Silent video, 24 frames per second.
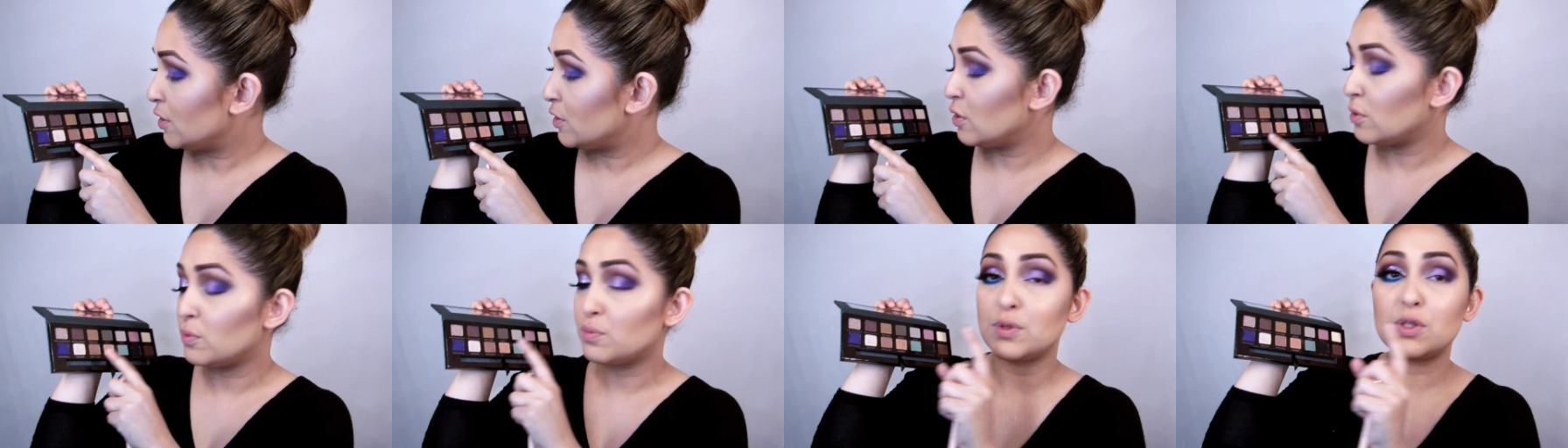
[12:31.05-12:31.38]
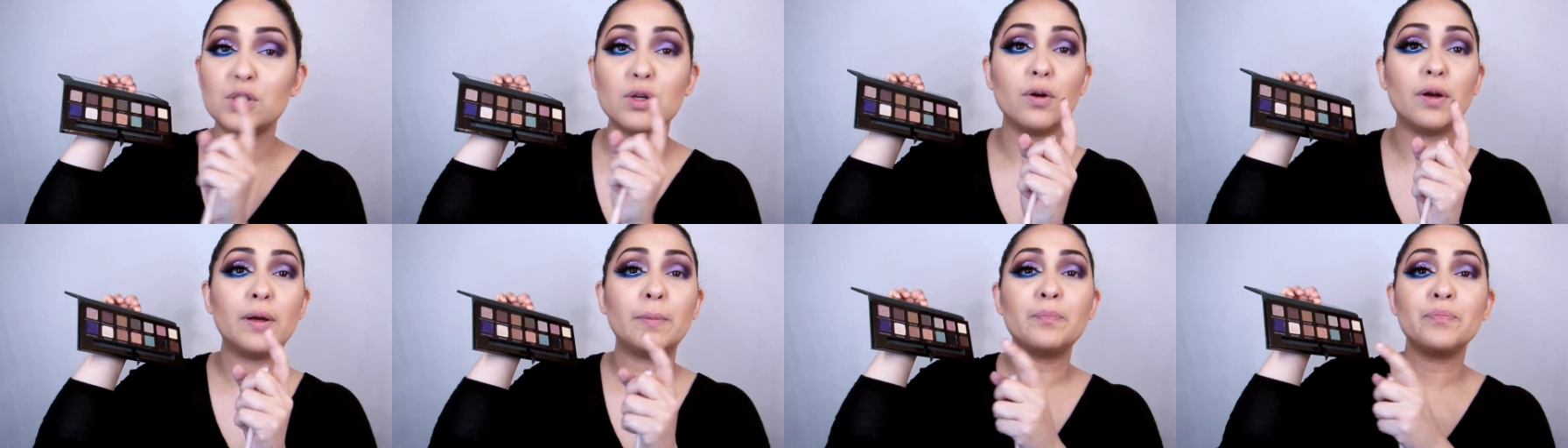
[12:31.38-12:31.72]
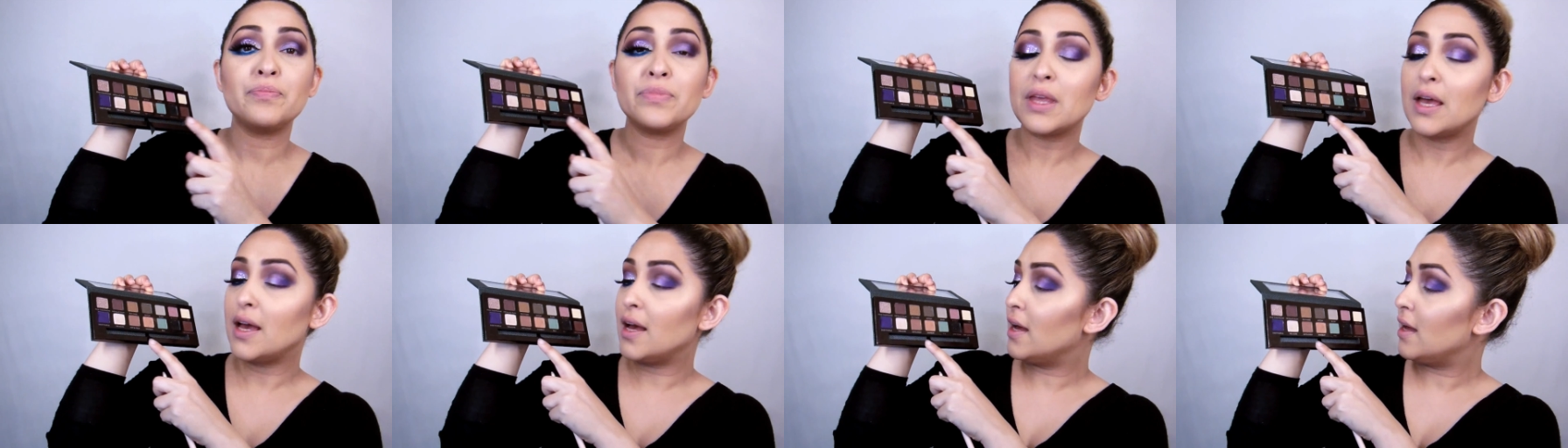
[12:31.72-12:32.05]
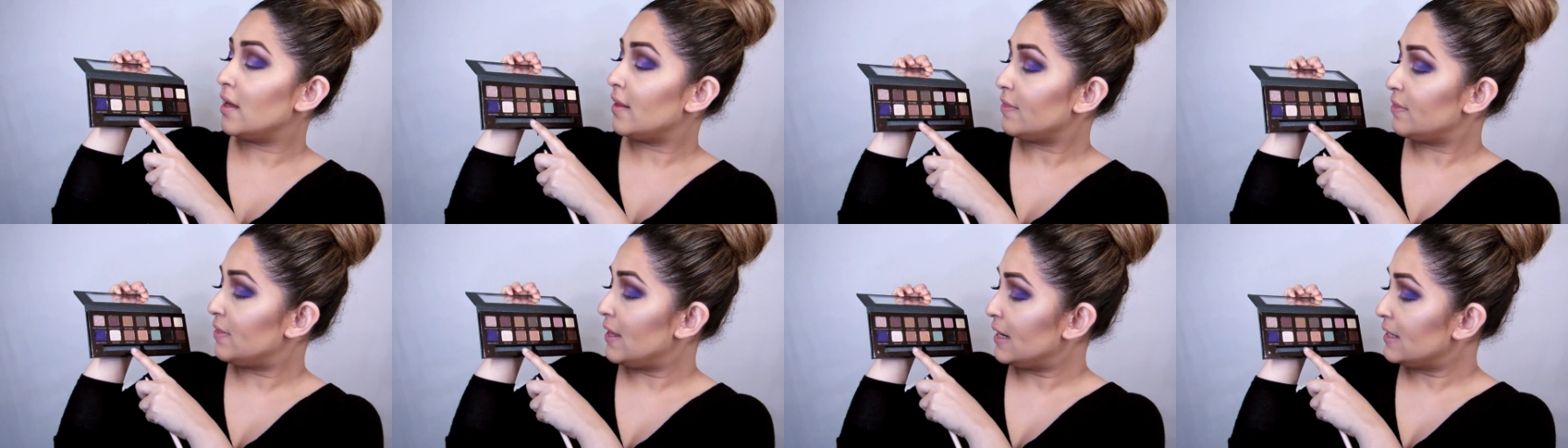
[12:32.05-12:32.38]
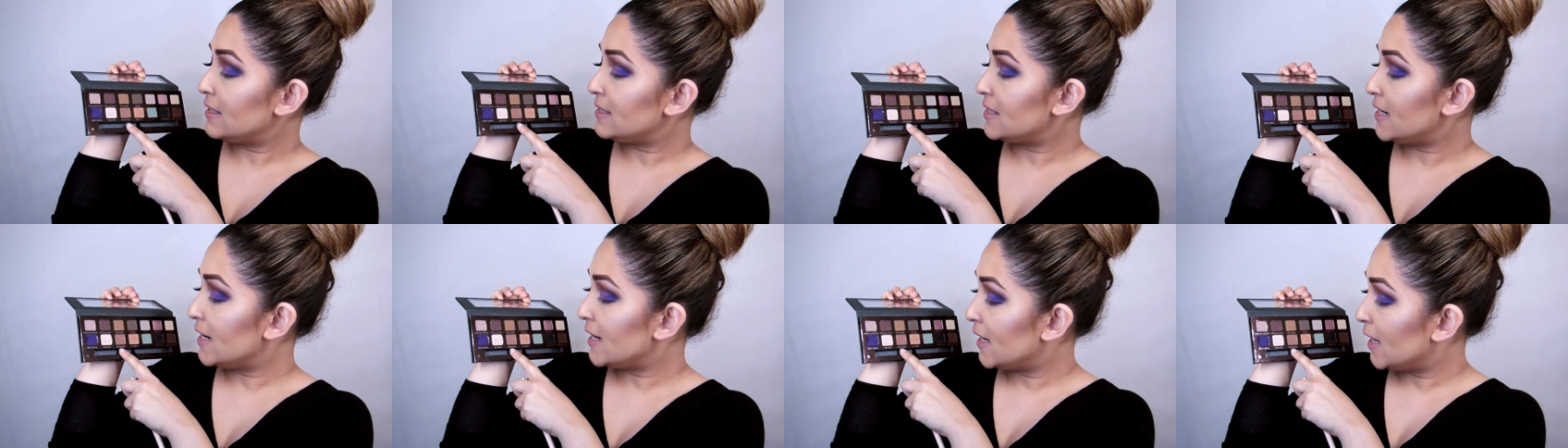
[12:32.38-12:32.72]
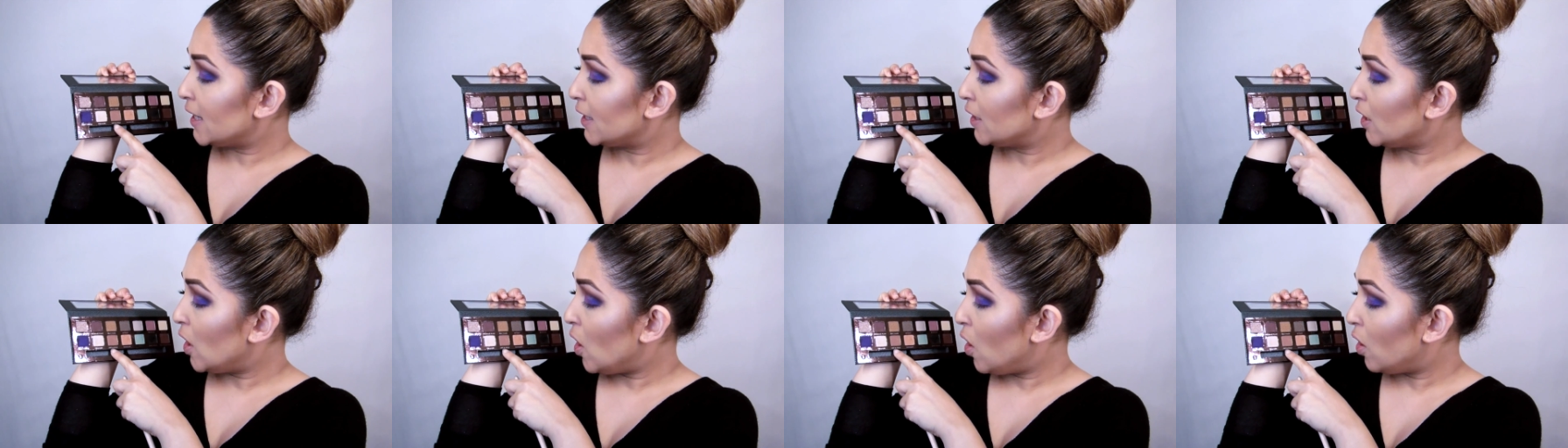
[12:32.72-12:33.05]
No, sorry. Then
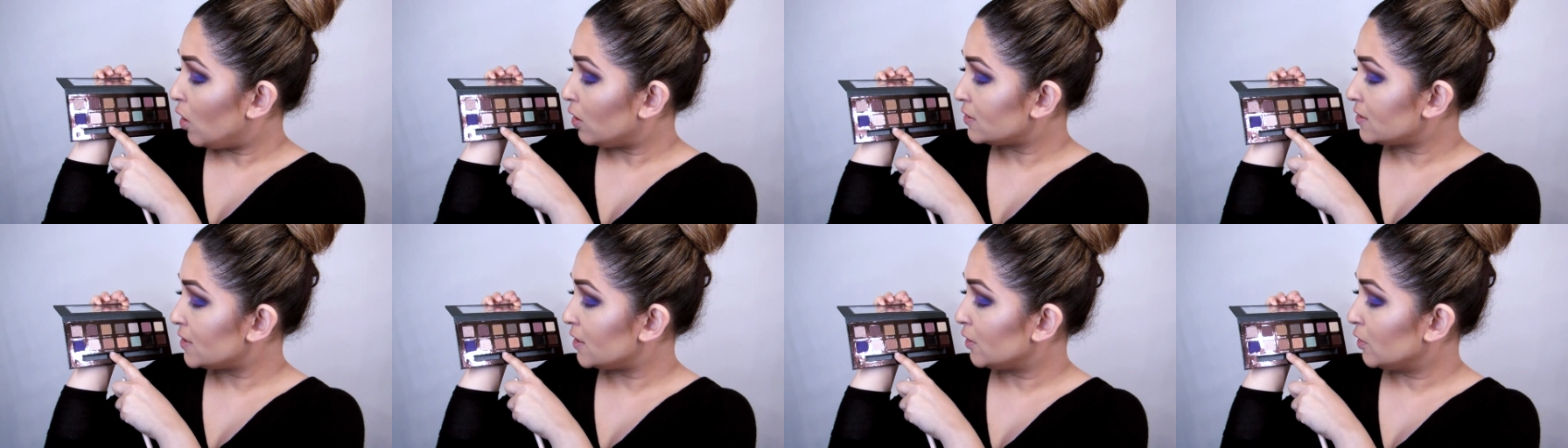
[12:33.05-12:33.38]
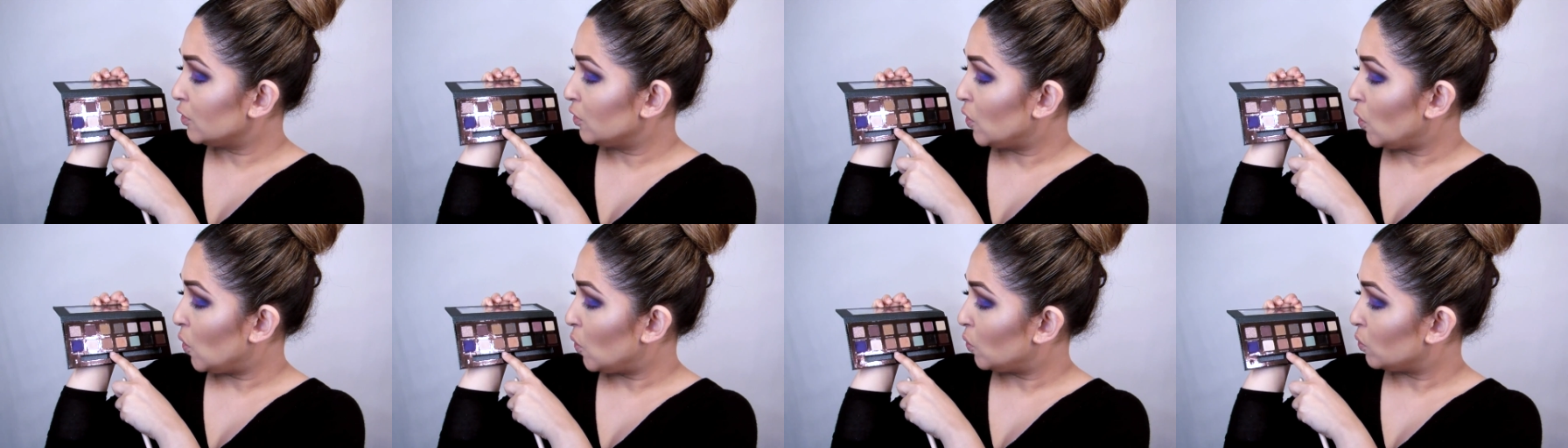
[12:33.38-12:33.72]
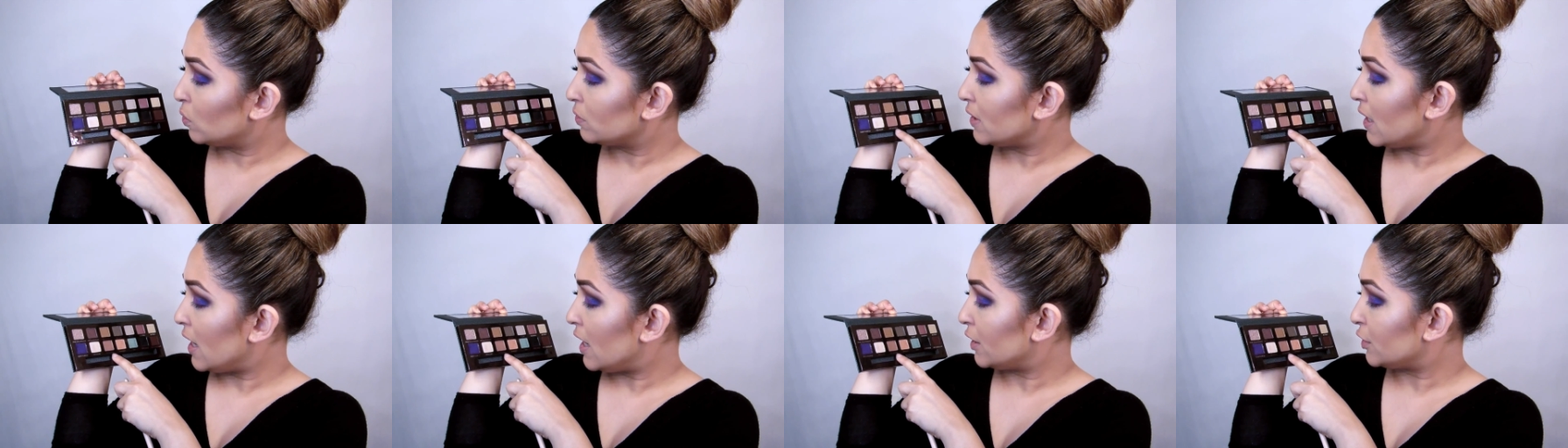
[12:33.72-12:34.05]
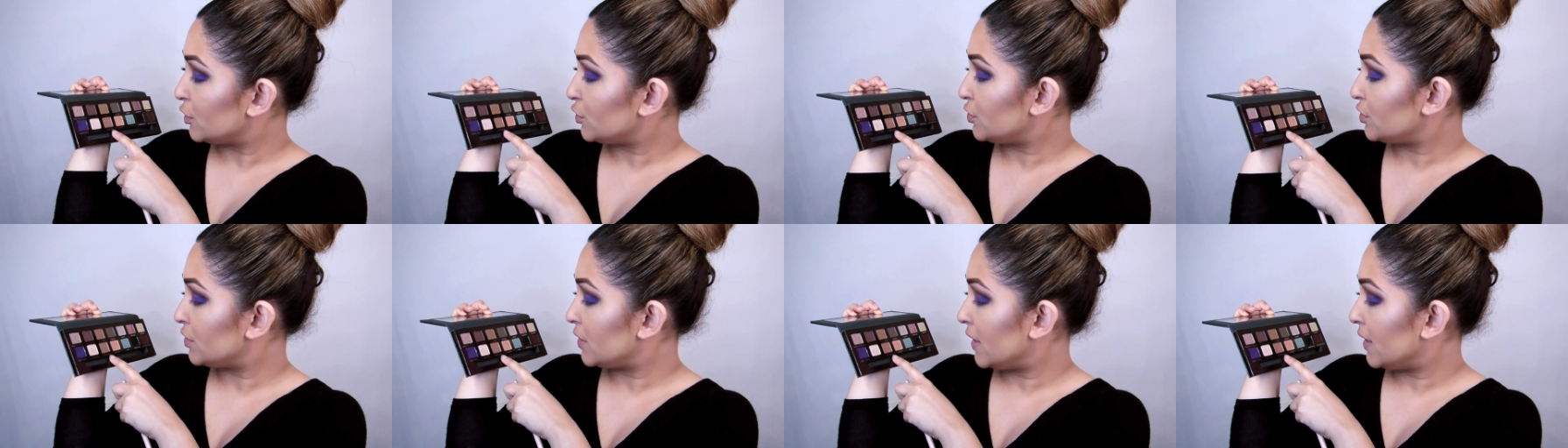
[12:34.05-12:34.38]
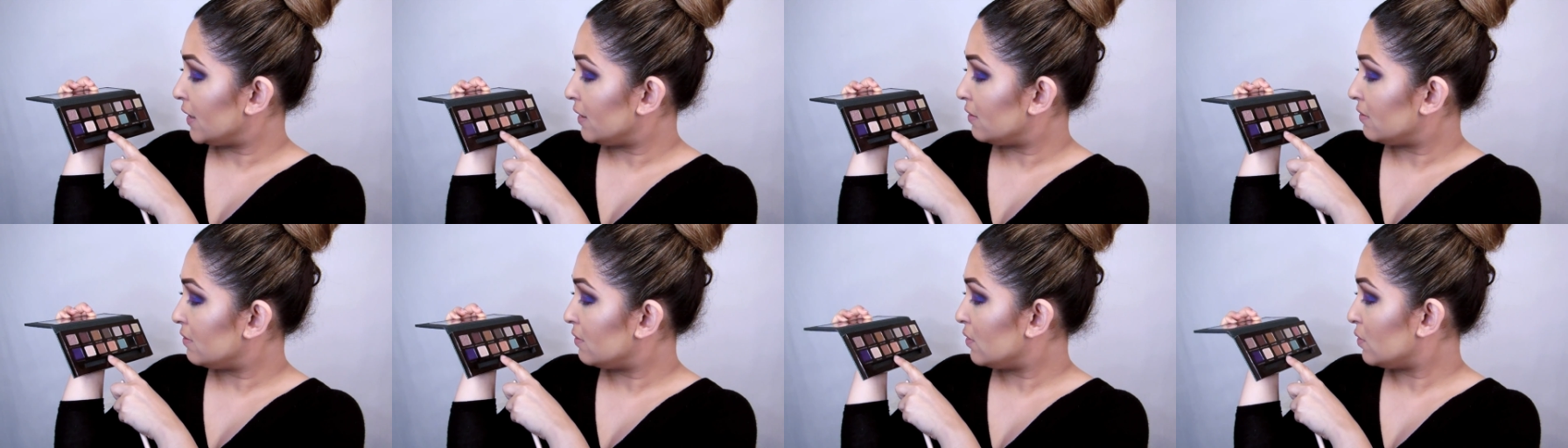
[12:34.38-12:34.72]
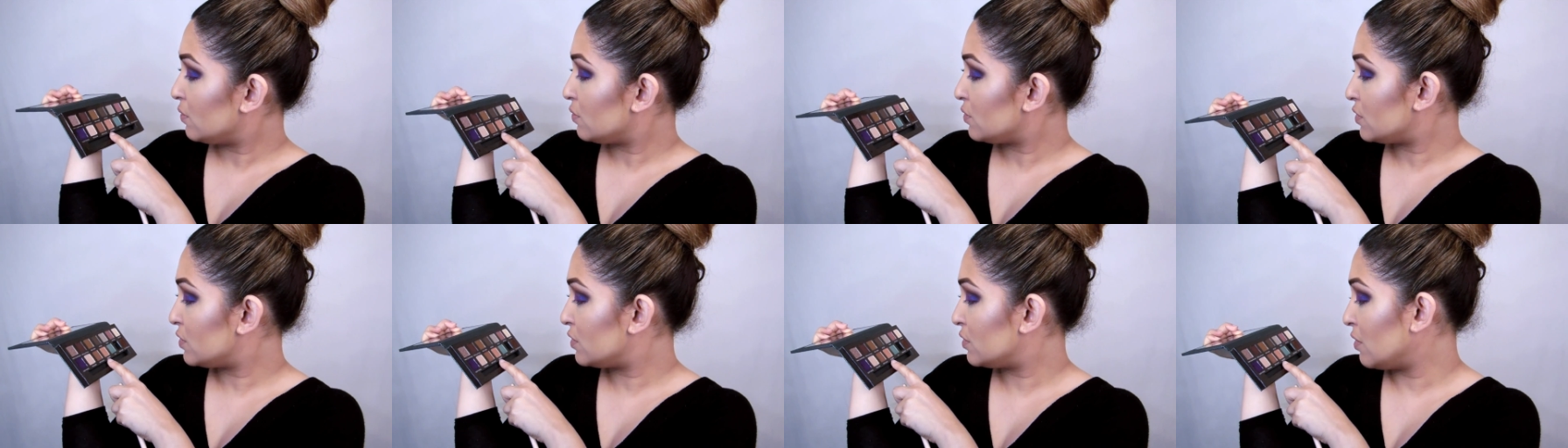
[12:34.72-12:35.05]
taking Hot and Gold eye shade.
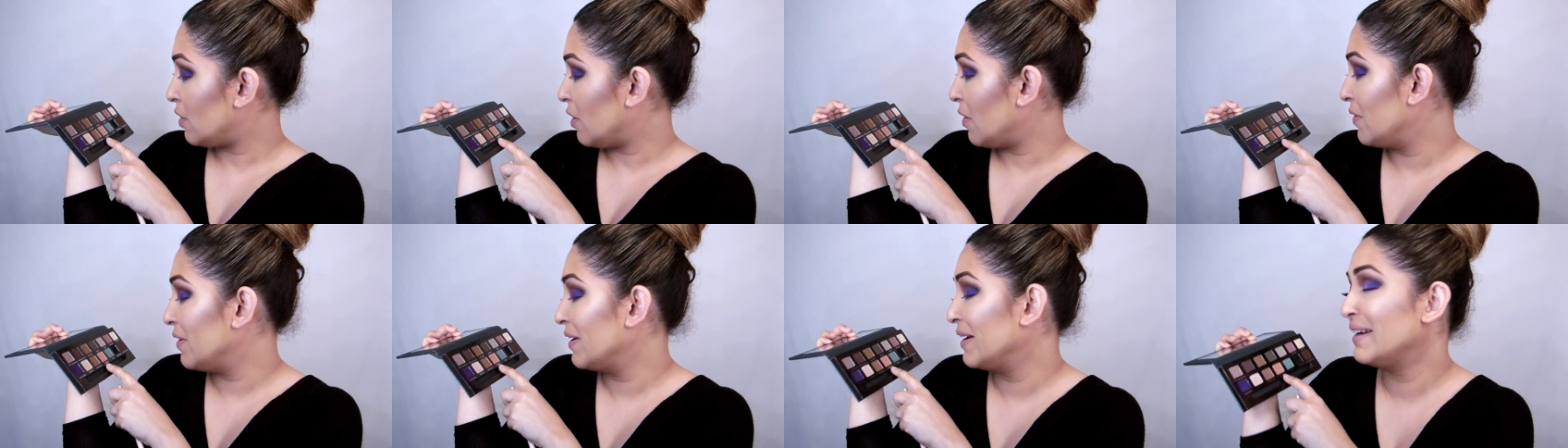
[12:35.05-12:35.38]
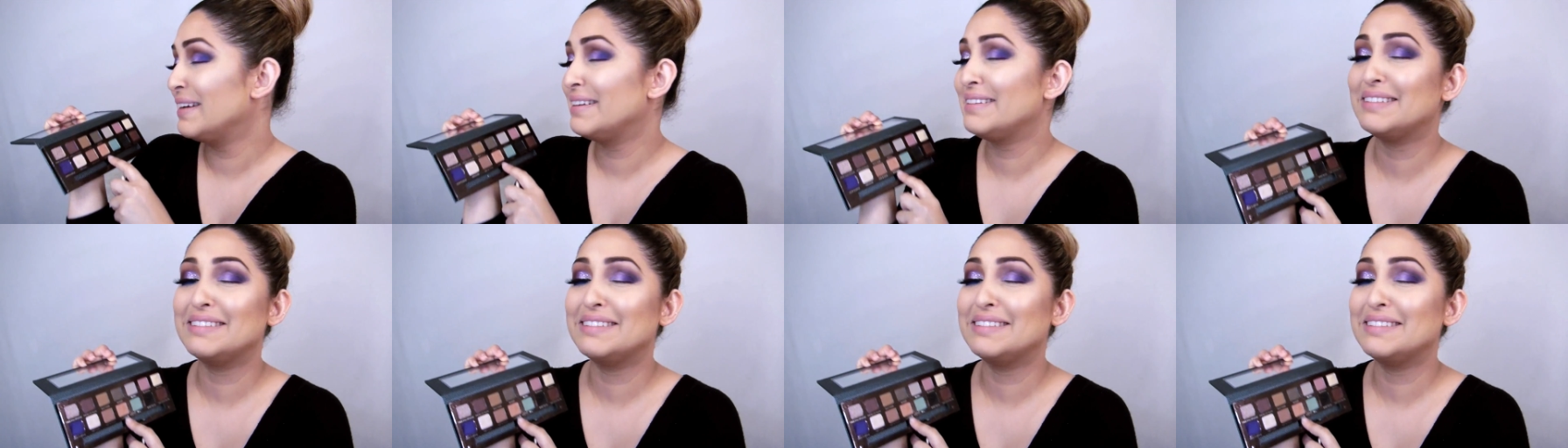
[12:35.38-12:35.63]
Sorry.